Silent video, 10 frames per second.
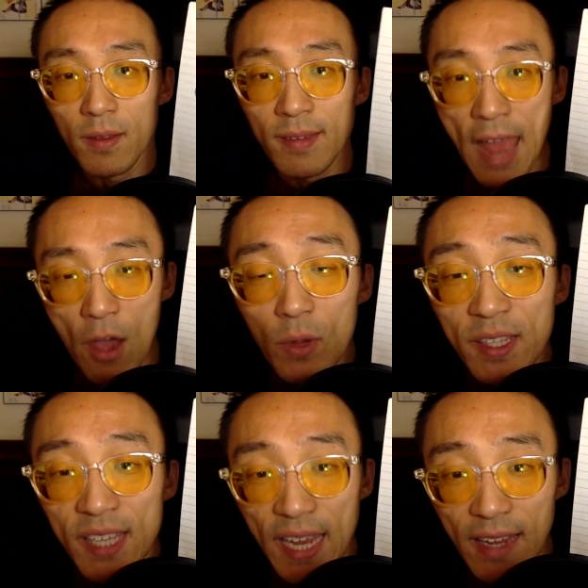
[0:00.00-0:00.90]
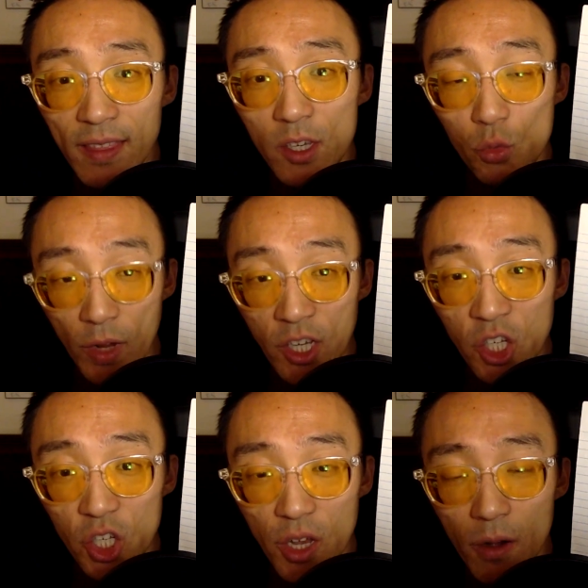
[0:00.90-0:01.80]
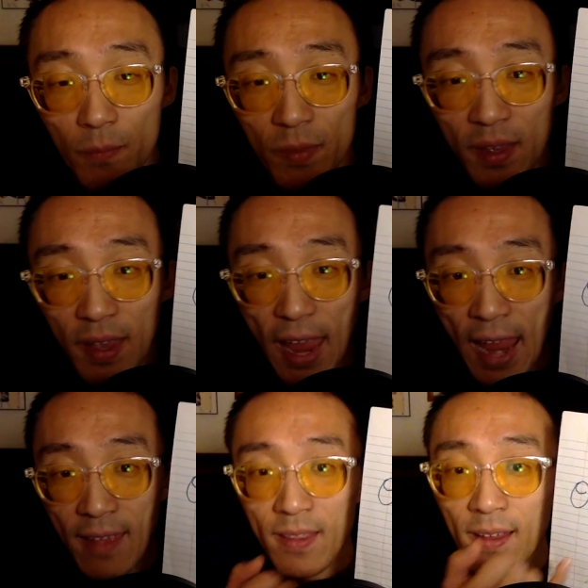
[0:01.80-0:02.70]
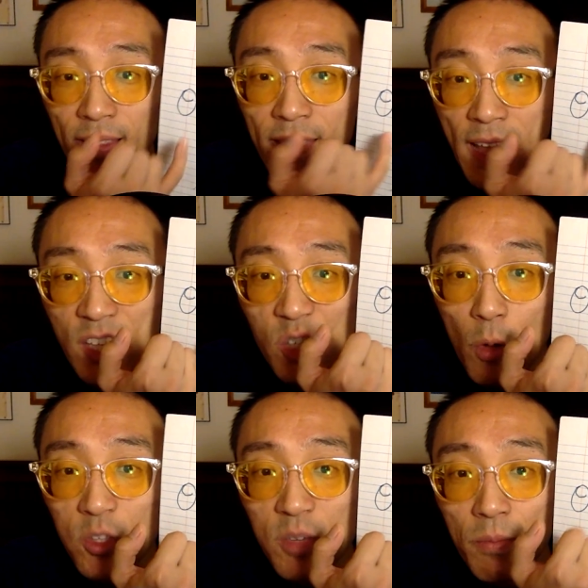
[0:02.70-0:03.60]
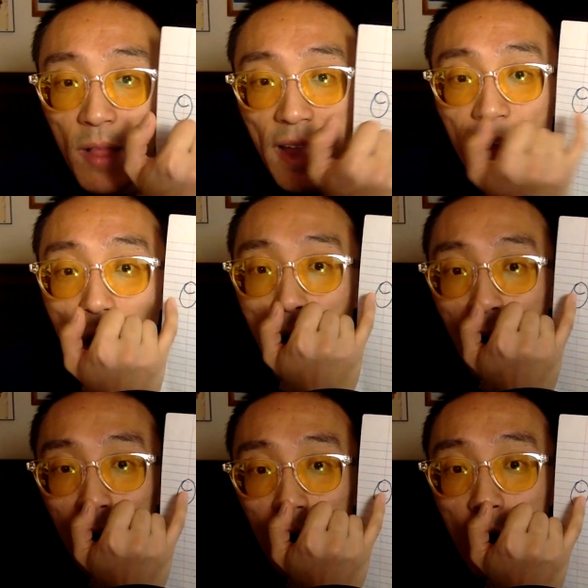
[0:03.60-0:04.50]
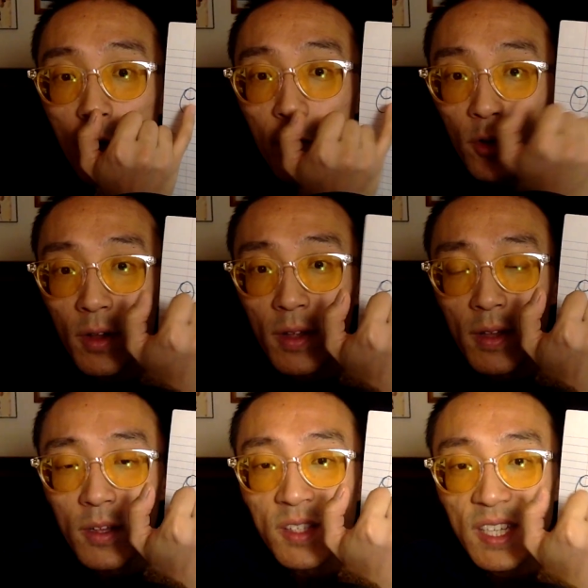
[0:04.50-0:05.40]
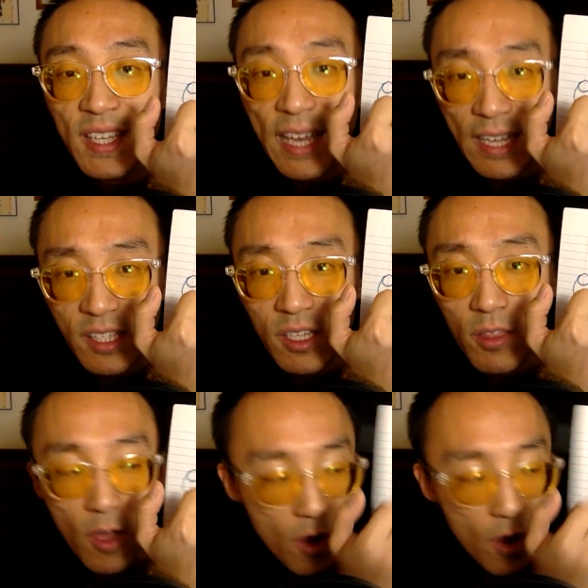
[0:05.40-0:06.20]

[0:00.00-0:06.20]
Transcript: Now we take this ratio and let's multiply the r over to get the